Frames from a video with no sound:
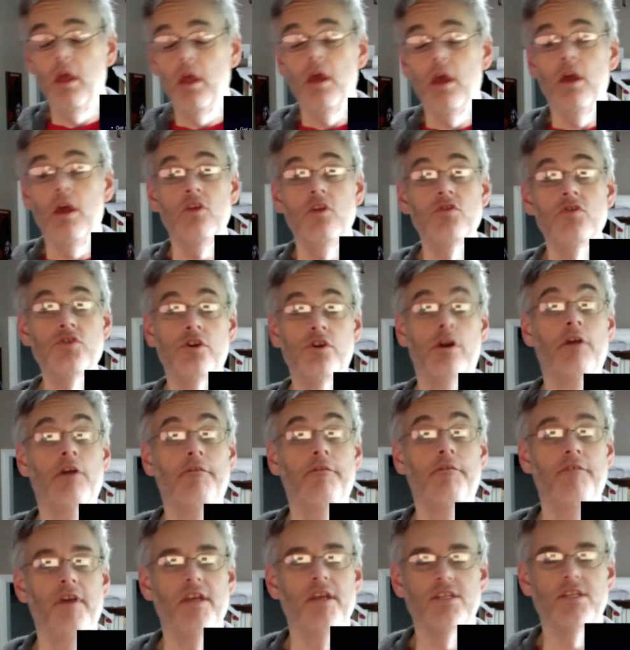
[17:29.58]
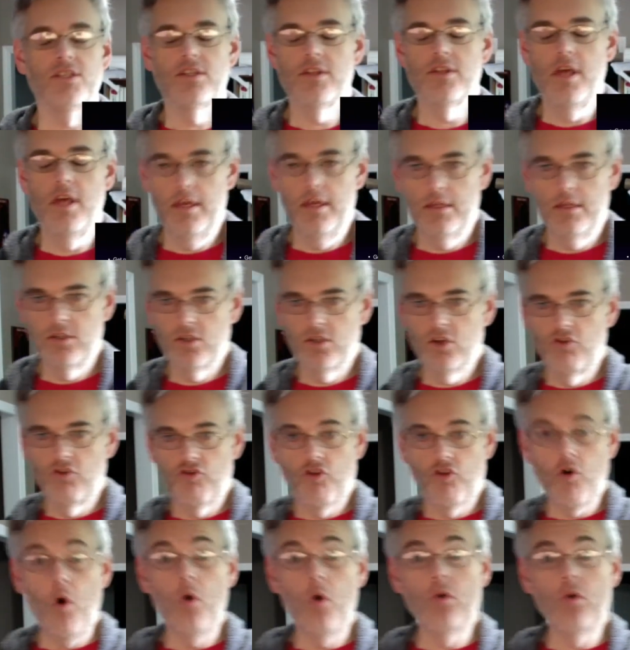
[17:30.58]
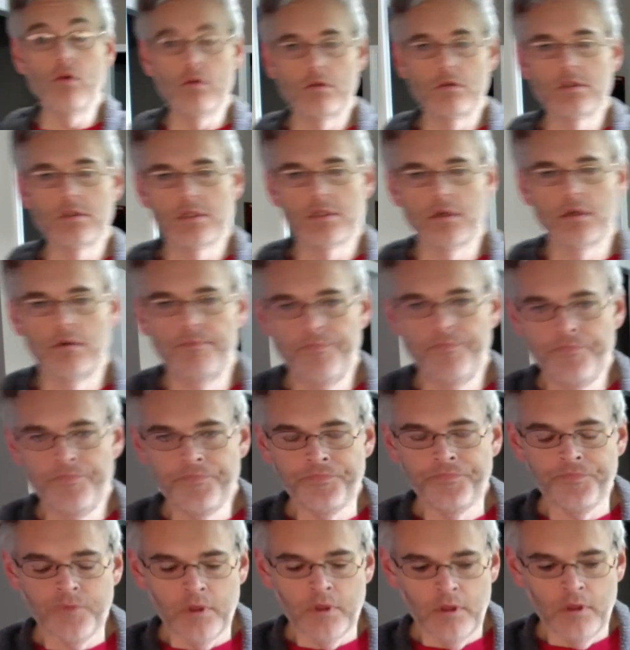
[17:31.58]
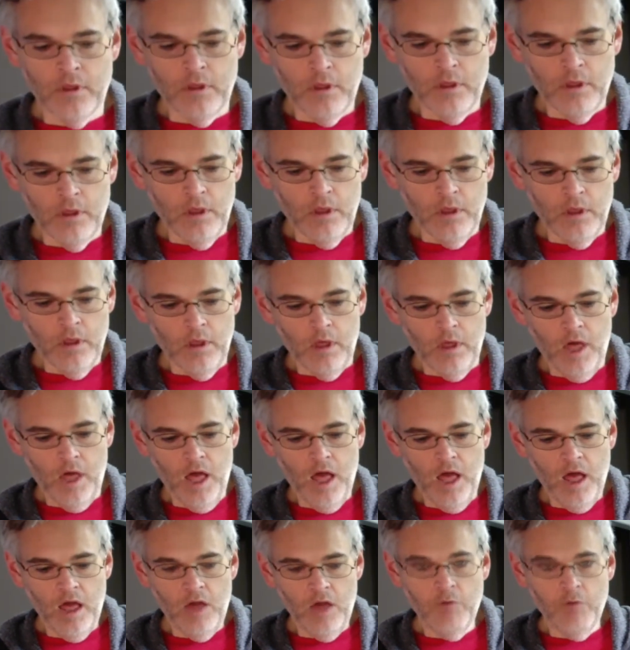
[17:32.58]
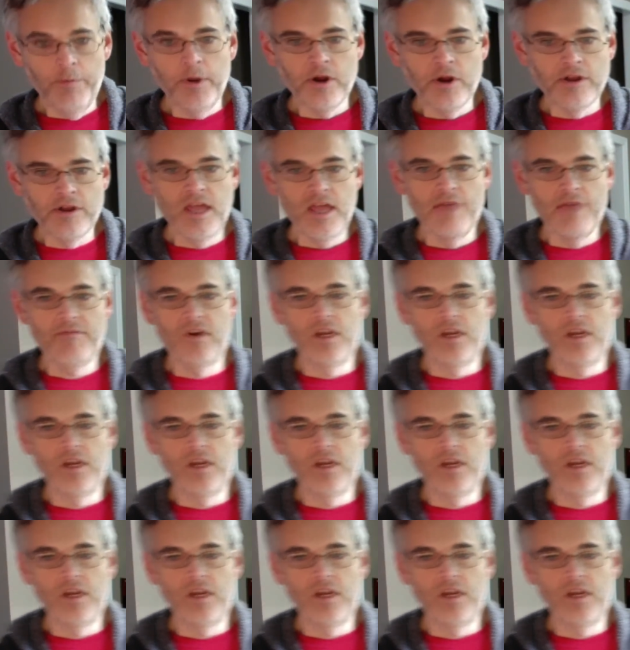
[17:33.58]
User interface things, controls. It would be great to have an